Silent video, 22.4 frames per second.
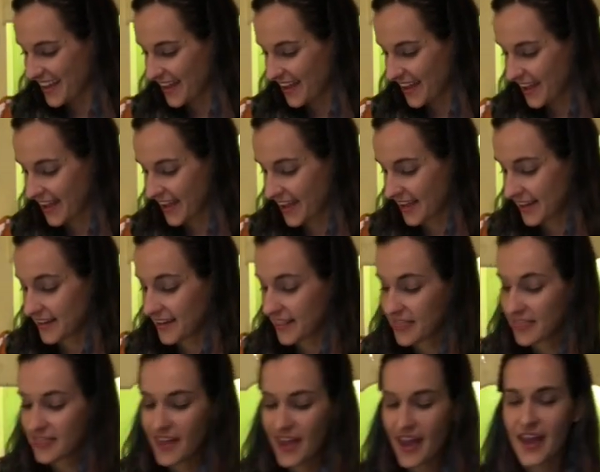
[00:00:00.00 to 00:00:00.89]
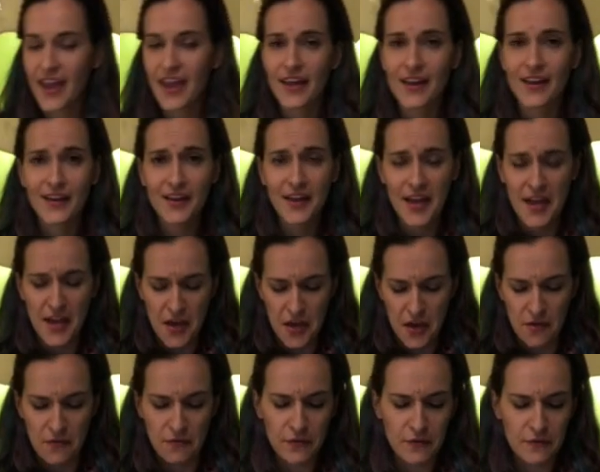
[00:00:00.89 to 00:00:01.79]
And then
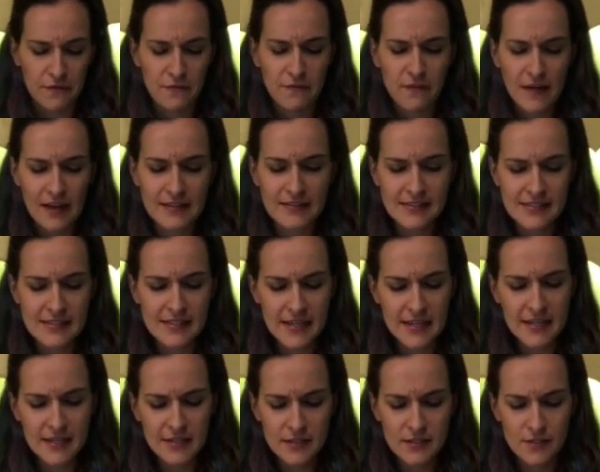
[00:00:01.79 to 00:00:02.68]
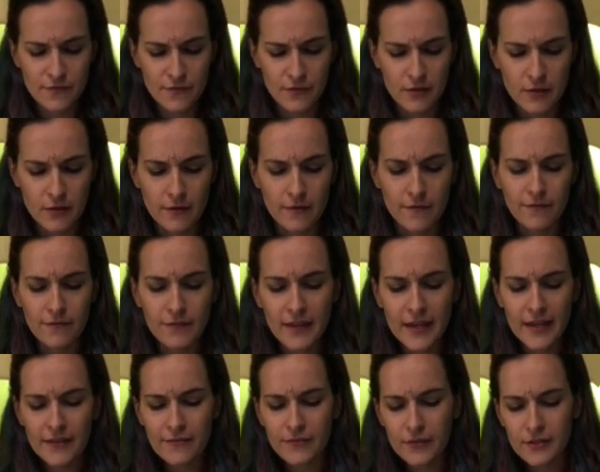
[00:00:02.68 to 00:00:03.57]
for funsies, for
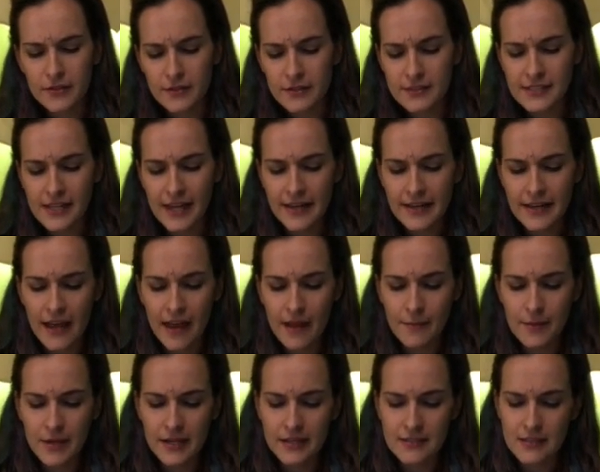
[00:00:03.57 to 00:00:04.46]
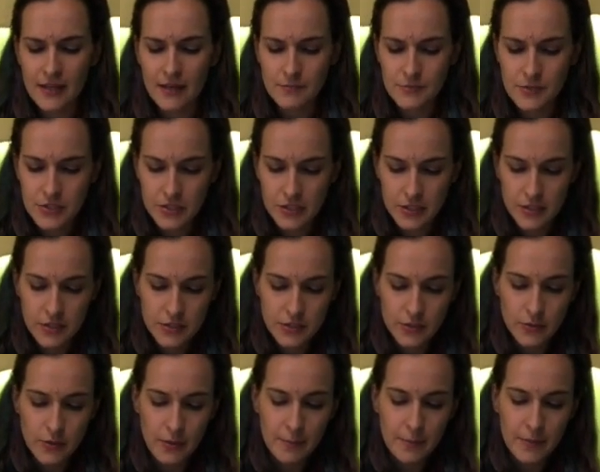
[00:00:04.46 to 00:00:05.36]
flavor dynamics, I'm just going to
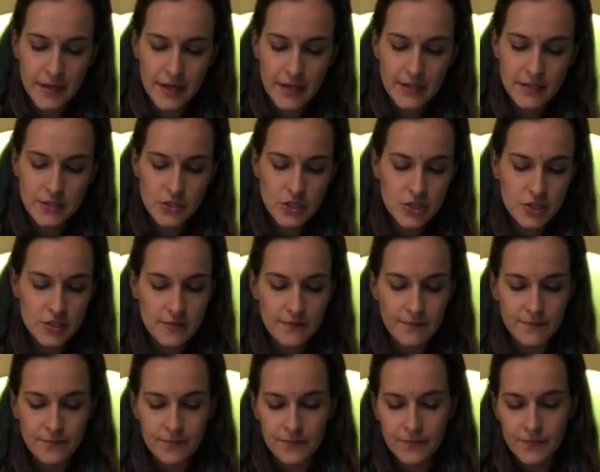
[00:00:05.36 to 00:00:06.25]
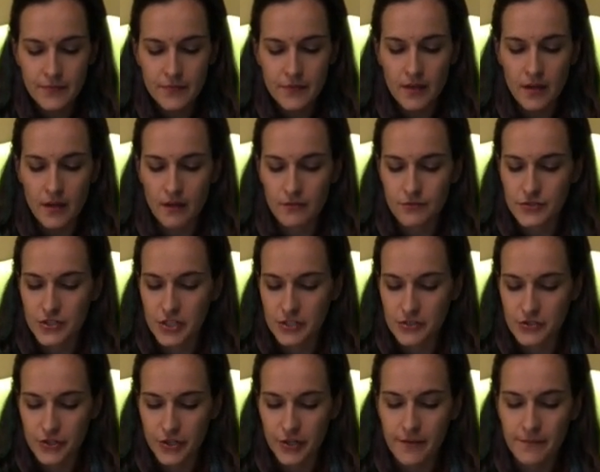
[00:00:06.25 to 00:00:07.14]
do a pinch of
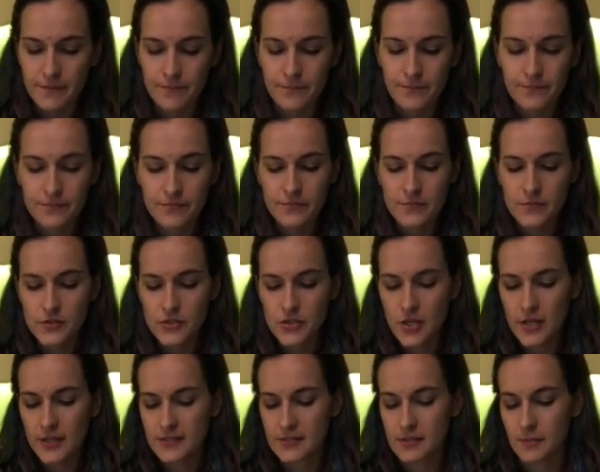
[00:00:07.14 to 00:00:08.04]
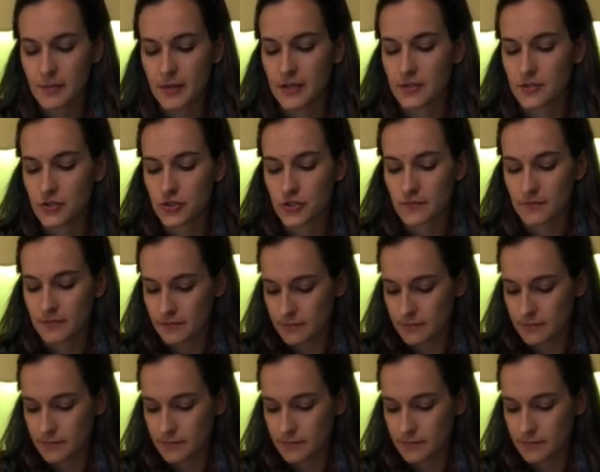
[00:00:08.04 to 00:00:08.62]
ginger, just a pinch.